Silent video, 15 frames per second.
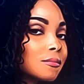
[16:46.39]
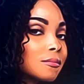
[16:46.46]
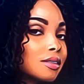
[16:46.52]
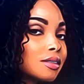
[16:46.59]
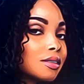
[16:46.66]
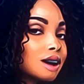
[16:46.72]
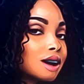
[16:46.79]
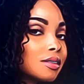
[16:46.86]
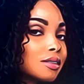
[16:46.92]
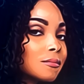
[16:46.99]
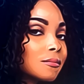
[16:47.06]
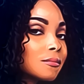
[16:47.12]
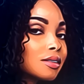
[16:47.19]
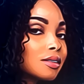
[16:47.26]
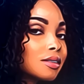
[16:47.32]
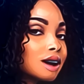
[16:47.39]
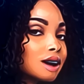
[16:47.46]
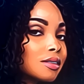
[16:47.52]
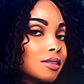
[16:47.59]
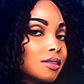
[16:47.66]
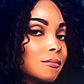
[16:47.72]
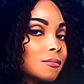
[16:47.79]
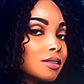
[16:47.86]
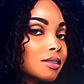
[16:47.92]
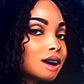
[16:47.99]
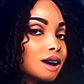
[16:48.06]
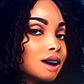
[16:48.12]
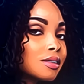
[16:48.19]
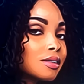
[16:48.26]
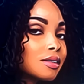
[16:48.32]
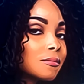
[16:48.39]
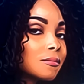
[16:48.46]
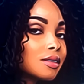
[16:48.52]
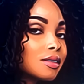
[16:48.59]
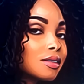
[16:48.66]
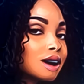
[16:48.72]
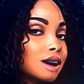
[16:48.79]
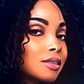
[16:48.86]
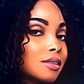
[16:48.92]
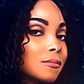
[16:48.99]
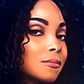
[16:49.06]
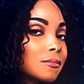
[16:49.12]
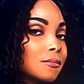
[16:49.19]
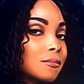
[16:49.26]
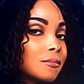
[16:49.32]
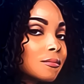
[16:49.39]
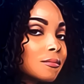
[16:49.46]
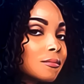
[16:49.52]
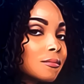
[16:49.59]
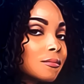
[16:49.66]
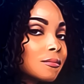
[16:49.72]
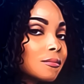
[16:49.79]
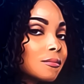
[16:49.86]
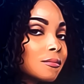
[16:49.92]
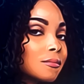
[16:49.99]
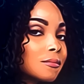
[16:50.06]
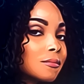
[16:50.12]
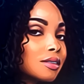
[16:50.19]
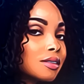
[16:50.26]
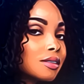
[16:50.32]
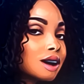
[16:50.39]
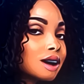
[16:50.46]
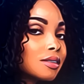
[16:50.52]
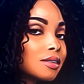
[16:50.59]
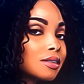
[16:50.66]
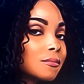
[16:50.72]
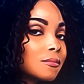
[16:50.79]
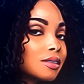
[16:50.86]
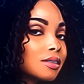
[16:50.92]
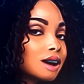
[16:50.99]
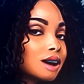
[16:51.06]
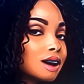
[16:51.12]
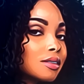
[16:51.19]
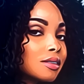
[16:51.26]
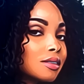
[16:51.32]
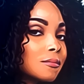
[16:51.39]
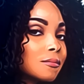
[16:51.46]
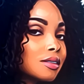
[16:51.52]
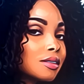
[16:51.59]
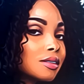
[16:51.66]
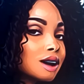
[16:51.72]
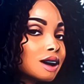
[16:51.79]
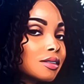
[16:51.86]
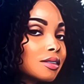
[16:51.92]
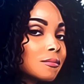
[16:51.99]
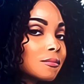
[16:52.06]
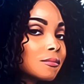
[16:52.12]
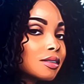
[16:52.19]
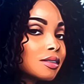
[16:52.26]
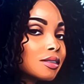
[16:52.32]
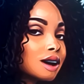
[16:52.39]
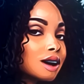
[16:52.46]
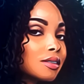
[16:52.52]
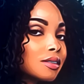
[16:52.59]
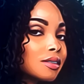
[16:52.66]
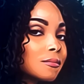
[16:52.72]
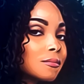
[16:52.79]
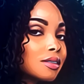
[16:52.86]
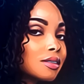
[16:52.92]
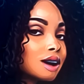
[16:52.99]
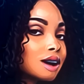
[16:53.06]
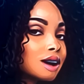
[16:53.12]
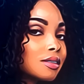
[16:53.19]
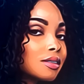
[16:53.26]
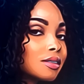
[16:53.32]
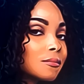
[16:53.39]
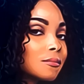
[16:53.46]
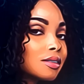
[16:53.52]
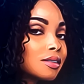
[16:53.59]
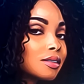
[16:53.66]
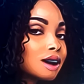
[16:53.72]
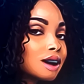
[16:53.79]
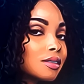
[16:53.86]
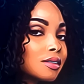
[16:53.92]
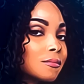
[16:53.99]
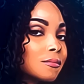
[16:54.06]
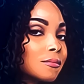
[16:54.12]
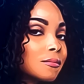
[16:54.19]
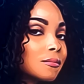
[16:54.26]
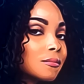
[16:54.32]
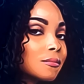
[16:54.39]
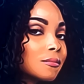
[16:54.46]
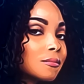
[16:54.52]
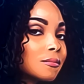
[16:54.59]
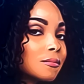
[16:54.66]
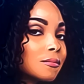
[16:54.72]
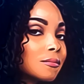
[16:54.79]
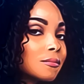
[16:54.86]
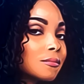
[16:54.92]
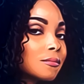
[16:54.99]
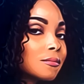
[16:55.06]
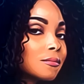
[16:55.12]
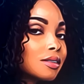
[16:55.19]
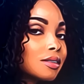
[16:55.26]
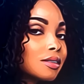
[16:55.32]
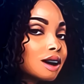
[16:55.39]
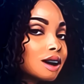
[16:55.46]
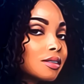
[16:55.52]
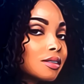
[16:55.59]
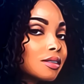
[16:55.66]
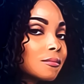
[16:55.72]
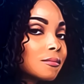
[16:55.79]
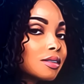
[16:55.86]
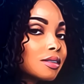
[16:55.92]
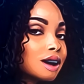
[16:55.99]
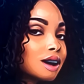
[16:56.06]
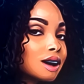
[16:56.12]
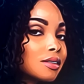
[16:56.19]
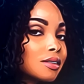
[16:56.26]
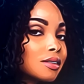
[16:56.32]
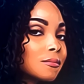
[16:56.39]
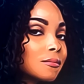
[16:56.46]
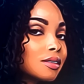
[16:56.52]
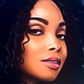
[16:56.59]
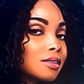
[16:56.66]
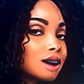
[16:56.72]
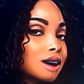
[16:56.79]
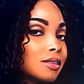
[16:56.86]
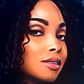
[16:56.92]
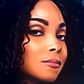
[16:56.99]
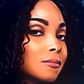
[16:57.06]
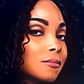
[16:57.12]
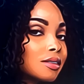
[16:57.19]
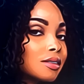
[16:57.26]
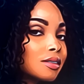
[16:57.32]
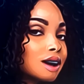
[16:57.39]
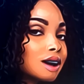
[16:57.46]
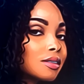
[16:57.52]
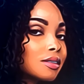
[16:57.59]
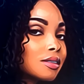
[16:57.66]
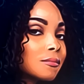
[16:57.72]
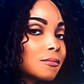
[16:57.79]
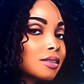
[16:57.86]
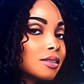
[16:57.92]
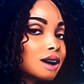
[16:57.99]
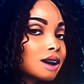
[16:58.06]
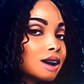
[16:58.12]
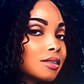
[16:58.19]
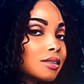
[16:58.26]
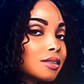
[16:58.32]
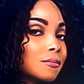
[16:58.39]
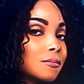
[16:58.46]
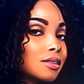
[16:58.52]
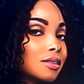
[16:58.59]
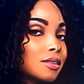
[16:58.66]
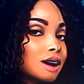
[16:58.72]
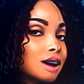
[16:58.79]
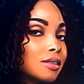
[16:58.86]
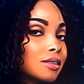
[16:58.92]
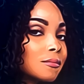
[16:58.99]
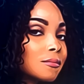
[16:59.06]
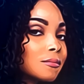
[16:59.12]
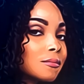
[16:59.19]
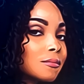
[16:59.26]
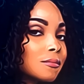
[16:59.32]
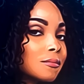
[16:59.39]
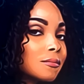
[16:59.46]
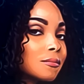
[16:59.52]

Pia. They sit down, they start talking. Emily starts telling Dr. Pia what's been happening, and Brennan is getting pissed because he's trying to control the narrative. See, he didn't think she was going to go rogue. He was like, What are you doing? Like, what are you saying?